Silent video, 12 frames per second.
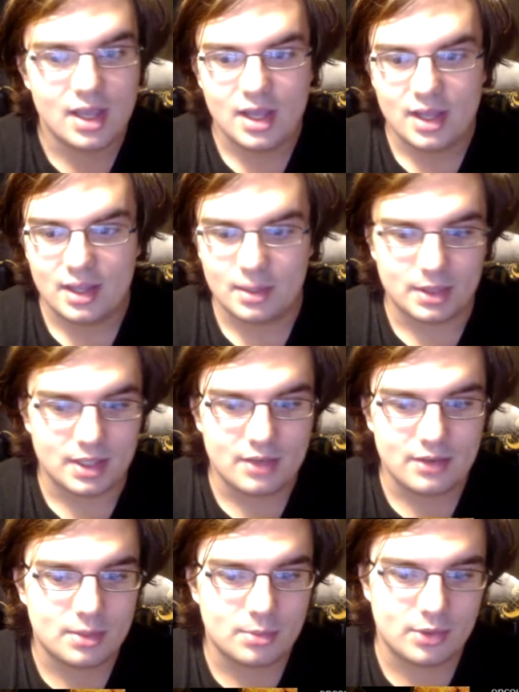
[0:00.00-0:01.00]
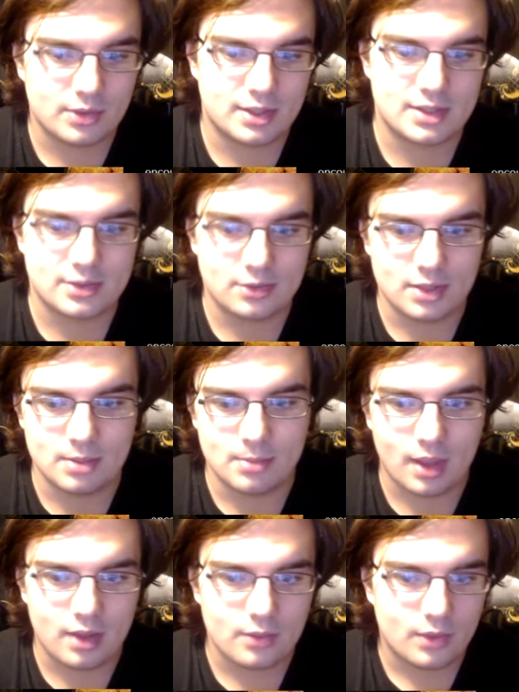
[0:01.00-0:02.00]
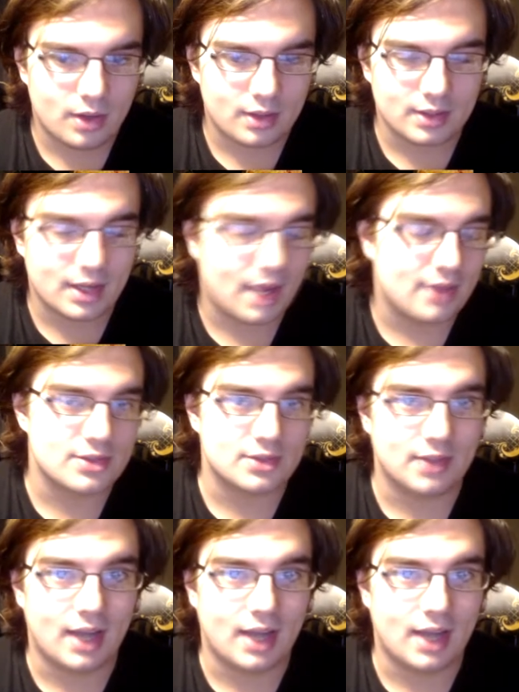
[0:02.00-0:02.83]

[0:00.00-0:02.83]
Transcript: I mean, even in Borderlands 3, Malian and Atlas are at